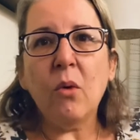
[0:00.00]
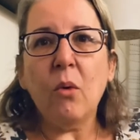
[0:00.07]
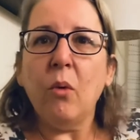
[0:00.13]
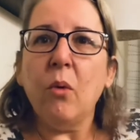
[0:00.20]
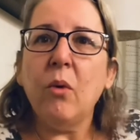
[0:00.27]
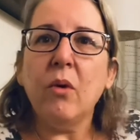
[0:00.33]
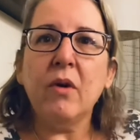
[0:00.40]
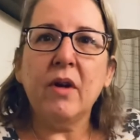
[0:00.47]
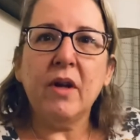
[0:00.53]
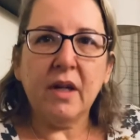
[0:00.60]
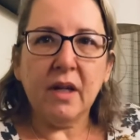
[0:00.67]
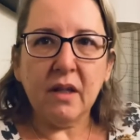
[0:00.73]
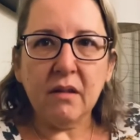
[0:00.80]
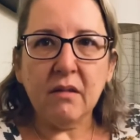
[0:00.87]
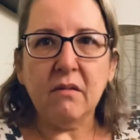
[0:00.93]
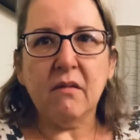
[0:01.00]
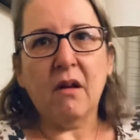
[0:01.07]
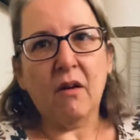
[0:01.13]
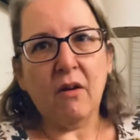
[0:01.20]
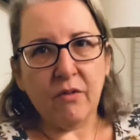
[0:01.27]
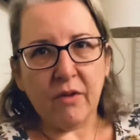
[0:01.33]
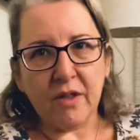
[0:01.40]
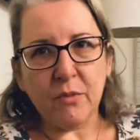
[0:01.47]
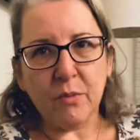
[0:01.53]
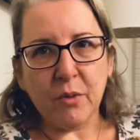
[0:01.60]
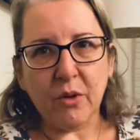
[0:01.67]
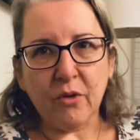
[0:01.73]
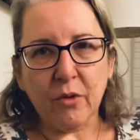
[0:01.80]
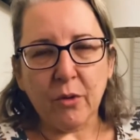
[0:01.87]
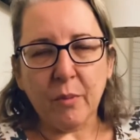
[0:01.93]
or in our Facebook
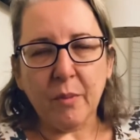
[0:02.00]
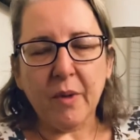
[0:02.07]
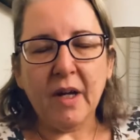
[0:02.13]
group.